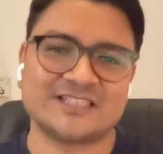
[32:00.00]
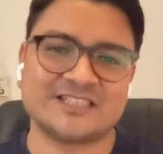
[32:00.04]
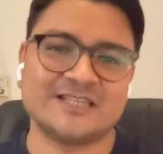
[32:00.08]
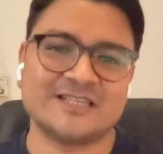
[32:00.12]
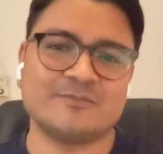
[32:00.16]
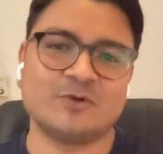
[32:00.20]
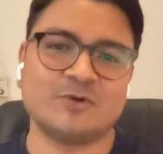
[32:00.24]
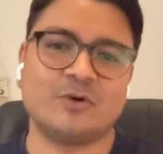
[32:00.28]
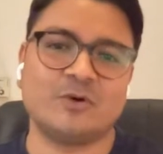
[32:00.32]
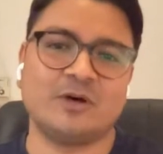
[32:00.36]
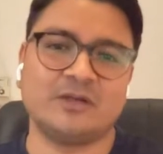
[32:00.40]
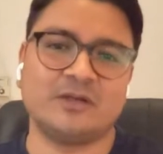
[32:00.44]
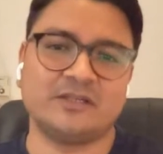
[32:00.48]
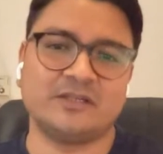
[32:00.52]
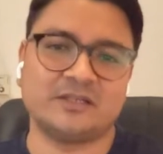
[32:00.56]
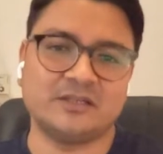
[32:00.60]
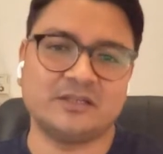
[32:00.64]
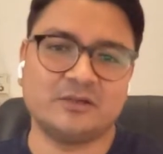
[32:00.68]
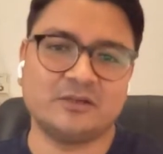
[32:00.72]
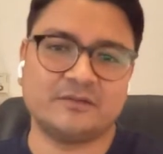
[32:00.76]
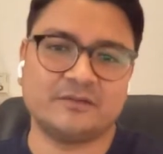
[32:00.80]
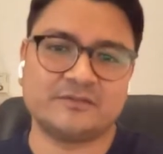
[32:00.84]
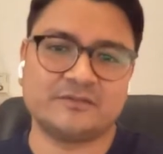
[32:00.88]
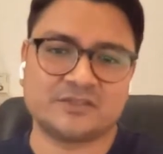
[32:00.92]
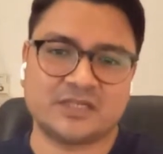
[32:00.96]
the same
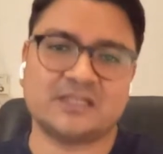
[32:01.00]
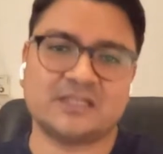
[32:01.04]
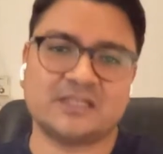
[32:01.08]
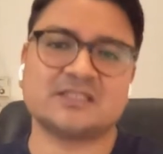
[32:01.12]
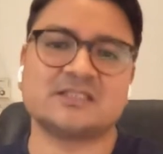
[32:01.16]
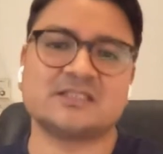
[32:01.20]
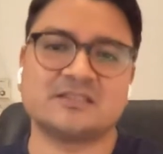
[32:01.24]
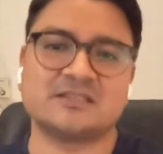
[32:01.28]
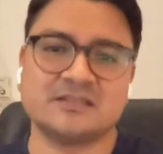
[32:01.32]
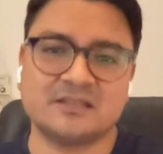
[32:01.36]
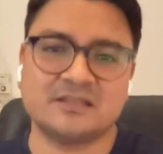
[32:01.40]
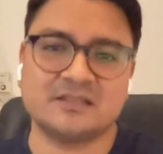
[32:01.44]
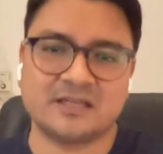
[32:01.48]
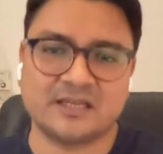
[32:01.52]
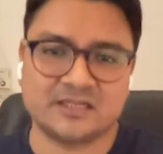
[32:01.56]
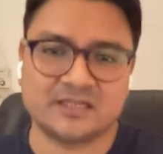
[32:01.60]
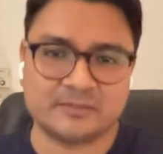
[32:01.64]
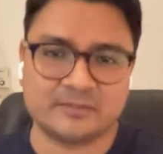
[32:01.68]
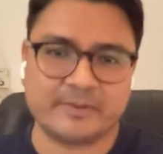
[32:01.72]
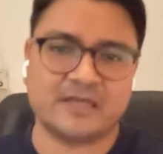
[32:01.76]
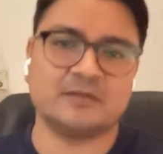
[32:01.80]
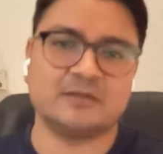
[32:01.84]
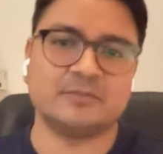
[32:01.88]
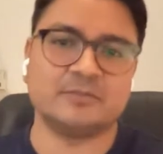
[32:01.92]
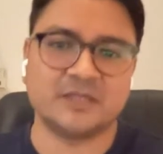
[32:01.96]
quality of trust
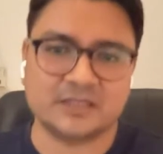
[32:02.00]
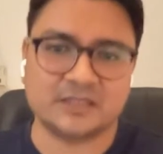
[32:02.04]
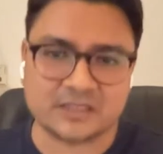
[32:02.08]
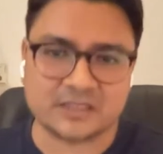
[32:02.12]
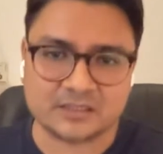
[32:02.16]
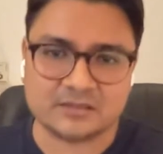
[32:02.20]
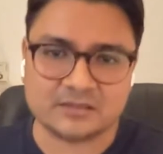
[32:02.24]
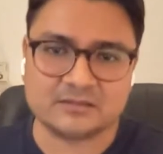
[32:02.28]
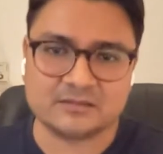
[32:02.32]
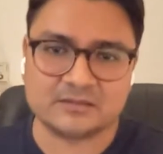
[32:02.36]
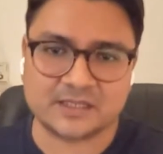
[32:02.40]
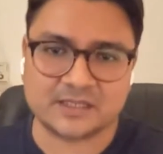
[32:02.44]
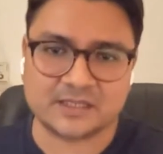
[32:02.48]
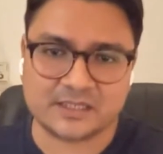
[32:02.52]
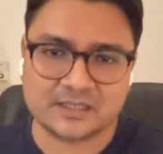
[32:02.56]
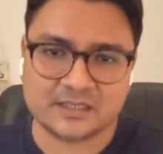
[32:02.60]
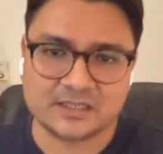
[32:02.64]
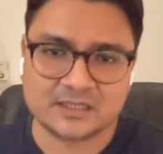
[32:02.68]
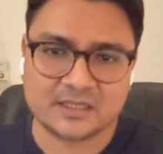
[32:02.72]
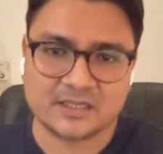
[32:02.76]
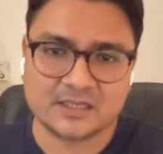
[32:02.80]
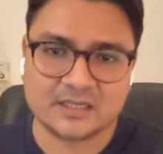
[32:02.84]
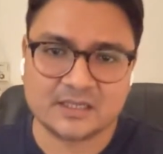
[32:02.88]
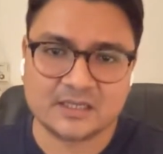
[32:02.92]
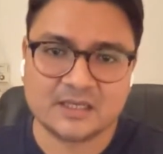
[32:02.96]
and dependability, right?
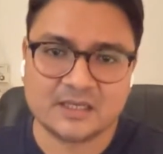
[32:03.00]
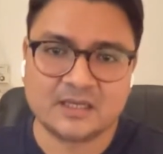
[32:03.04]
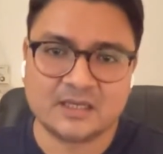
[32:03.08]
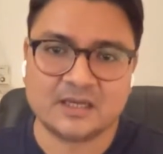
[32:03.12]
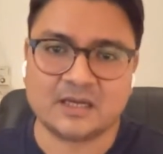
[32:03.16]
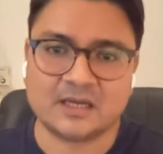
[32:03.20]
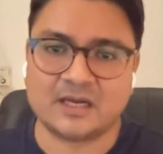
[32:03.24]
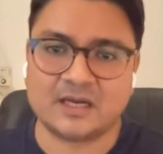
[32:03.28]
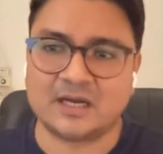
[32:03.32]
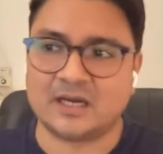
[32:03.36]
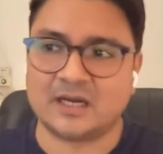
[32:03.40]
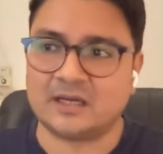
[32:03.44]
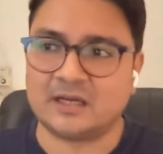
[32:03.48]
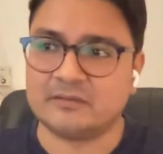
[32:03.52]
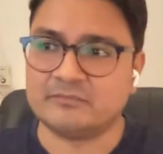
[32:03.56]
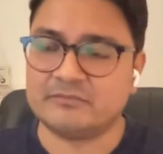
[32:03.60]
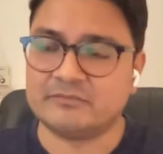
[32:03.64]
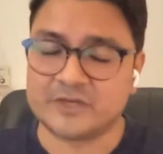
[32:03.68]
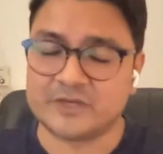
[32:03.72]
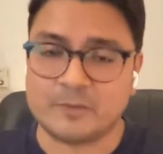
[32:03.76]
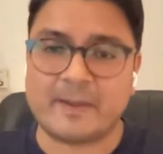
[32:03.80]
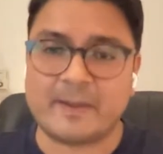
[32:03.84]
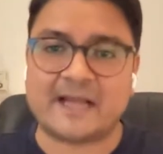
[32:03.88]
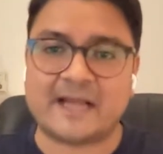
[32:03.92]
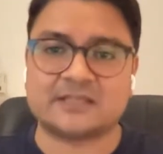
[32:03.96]

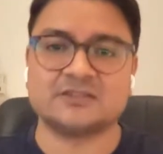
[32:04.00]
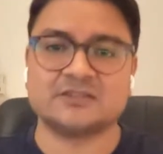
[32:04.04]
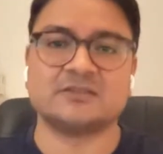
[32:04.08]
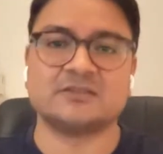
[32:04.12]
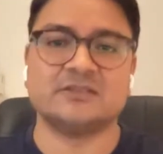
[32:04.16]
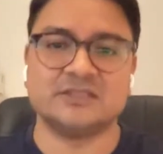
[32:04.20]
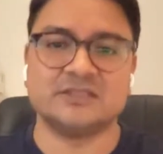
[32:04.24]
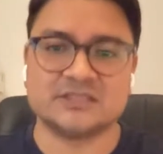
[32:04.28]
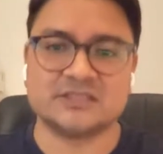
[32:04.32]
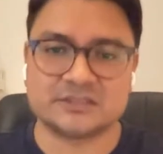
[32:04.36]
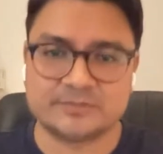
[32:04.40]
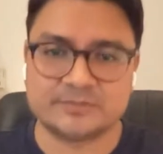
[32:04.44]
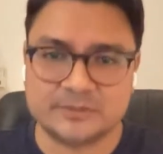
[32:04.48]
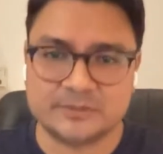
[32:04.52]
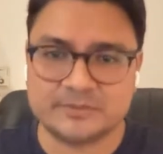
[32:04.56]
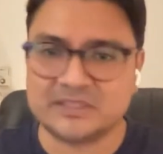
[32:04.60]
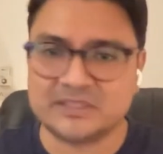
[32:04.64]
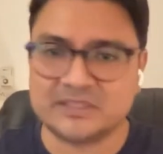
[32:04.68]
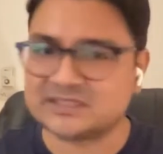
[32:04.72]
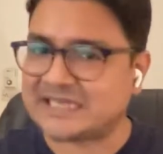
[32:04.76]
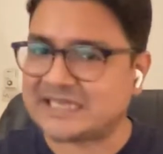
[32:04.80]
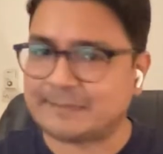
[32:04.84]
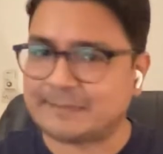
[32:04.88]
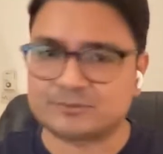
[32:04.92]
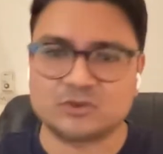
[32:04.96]
When your packaging reaches
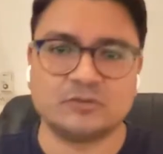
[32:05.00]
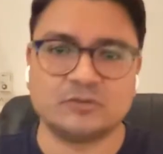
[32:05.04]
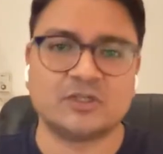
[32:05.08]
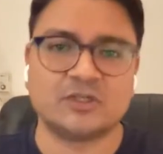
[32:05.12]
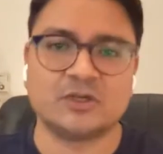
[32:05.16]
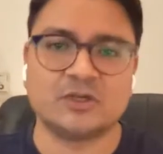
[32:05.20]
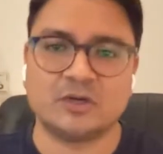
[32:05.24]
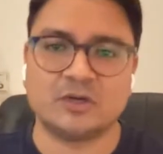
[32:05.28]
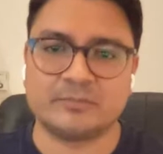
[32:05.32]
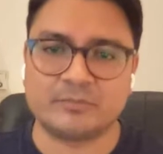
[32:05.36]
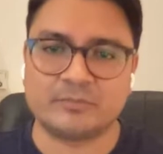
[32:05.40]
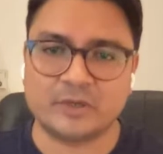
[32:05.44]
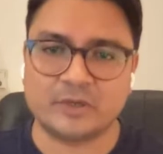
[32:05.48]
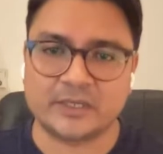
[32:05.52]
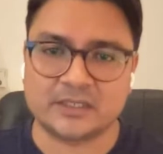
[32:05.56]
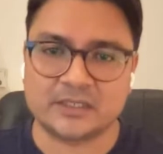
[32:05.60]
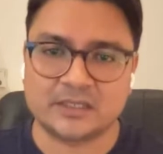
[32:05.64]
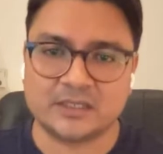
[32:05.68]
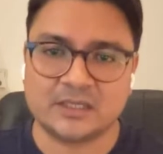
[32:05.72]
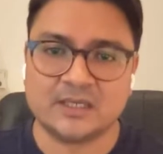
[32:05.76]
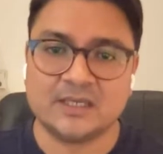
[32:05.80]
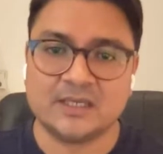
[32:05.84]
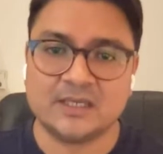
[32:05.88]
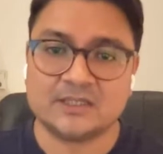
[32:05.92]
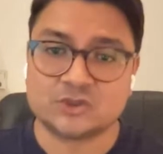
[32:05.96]
people, it's absolutely on
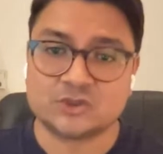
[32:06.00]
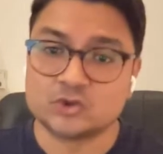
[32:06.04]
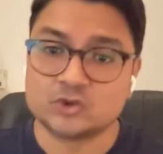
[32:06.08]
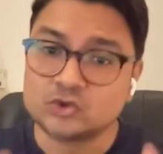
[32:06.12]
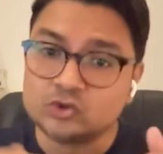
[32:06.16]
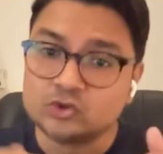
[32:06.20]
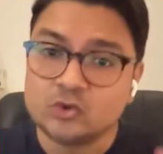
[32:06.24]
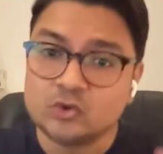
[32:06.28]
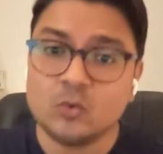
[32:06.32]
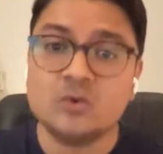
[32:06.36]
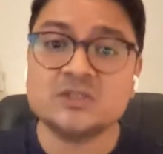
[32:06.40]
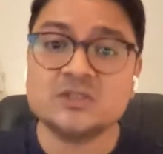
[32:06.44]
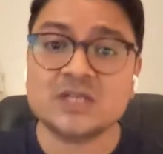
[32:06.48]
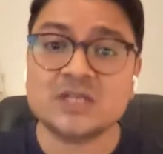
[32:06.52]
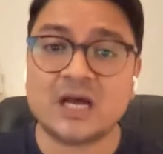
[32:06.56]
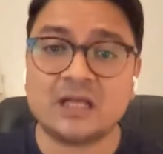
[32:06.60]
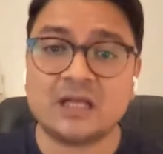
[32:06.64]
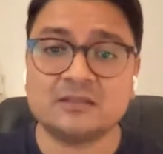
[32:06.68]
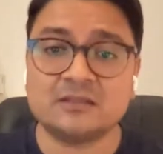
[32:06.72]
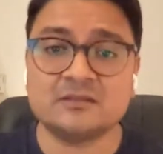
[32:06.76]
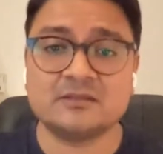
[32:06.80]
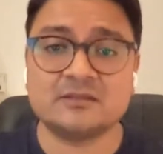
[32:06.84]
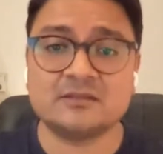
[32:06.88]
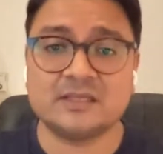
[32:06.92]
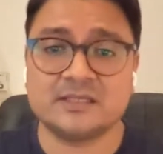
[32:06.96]
point. So those
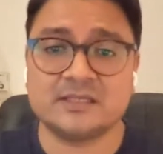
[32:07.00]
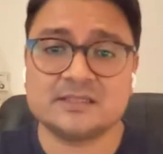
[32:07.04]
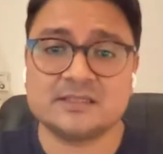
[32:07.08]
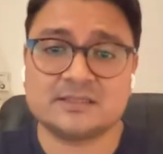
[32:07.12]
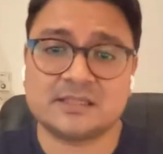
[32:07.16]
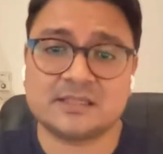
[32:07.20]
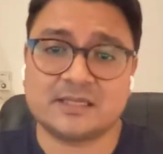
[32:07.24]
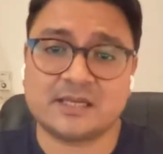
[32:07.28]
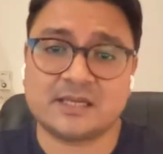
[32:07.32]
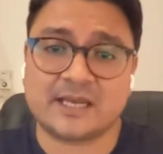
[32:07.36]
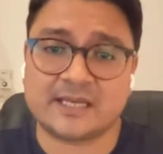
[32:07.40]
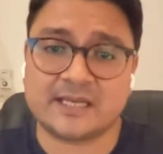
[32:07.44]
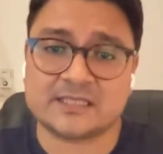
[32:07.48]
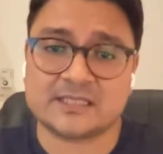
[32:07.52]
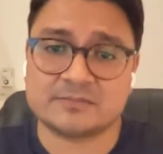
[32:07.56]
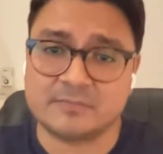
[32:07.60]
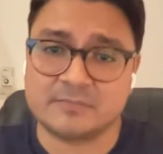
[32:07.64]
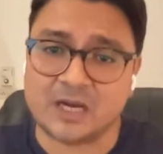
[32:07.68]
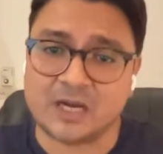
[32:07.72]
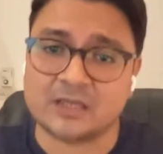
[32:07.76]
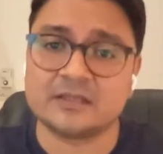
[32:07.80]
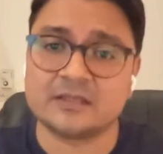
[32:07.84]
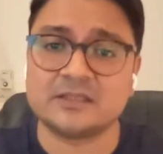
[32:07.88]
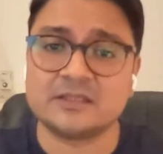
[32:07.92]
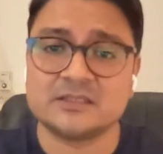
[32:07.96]
are the things that
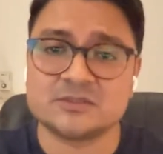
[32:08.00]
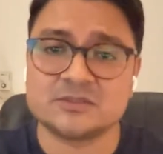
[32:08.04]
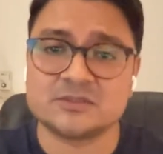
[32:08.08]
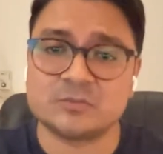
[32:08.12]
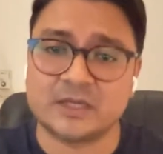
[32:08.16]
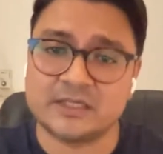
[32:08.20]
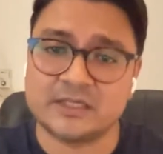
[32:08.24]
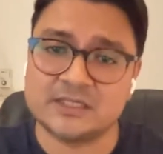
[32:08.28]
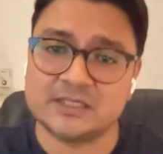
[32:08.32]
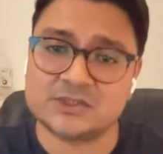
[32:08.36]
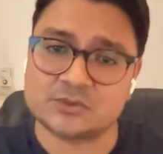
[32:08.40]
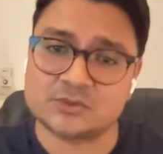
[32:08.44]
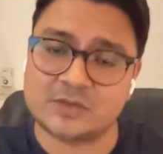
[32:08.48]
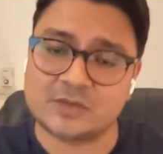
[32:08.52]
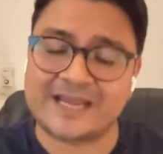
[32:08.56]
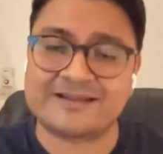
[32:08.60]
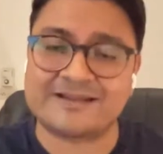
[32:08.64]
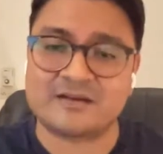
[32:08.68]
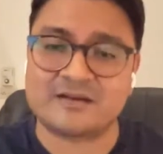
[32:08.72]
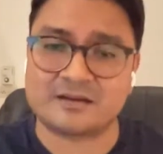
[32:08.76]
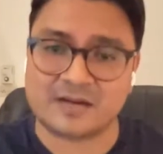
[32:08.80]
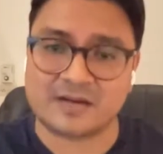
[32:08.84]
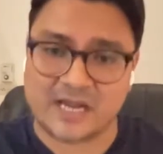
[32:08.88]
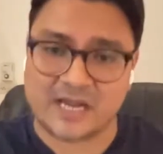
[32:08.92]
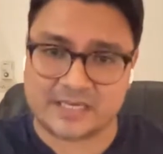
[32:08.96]
as marketers one needs to
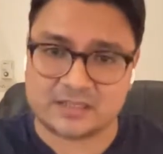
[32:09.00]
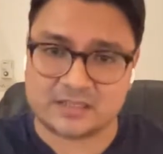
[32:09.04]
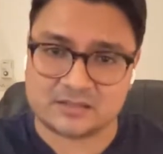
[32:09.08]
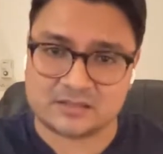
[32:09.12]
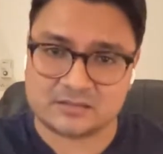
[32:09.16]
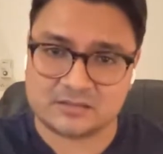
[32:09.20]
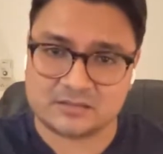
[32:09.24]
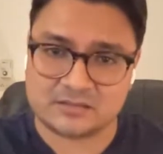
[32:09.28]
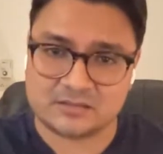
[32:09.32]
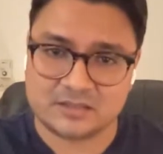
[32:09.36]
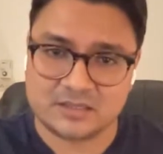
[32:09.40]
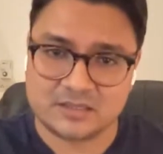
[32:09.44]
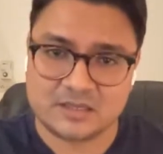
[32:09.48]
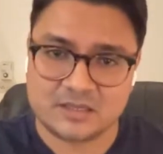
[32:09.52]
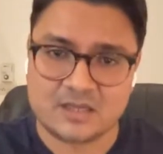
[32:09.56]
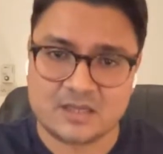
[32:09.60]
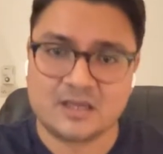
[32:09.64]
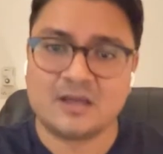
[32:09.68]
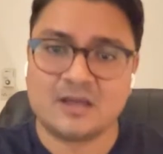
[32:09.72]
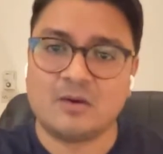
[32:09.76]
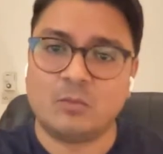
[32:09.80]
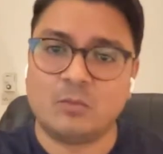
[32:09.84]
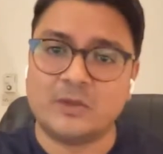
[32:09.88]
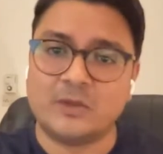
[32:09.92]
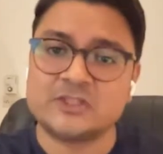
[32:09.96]
get right.
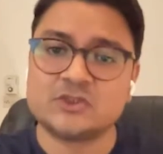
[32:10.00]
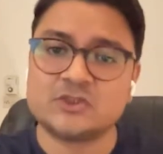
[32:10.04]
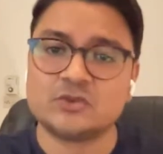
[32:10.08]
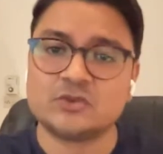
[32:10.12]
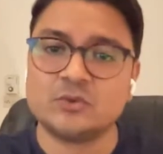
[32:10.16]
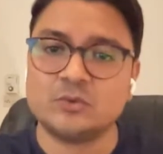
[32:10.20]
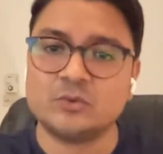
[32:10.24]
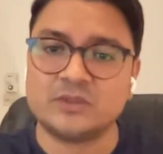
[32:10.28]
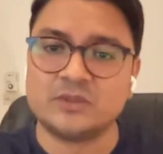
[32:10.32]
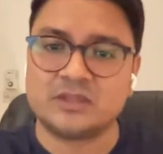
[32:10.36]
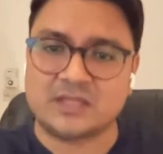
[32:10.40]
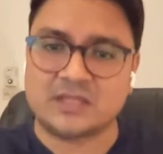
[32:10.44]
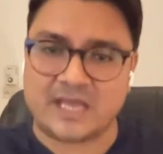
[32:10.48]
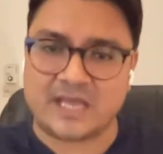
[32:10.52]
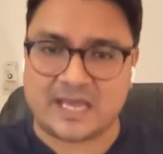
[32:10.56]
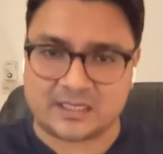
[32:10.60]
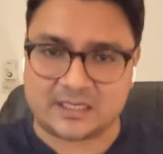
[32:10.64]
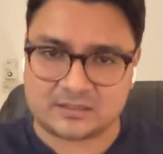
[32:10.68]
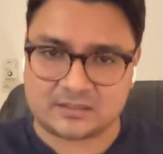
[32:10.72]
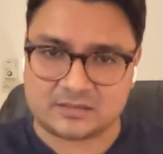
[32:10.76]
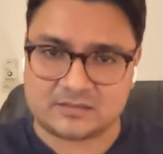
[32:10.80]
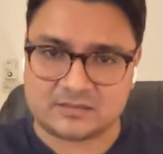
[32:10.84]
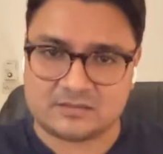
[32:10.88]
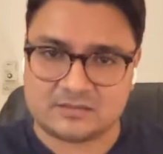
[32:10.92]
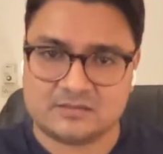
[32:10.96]
Once you do
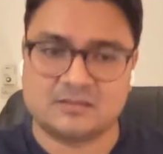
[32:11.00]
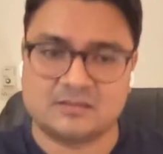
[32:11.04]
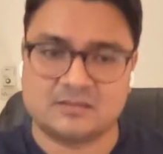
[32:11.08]
that,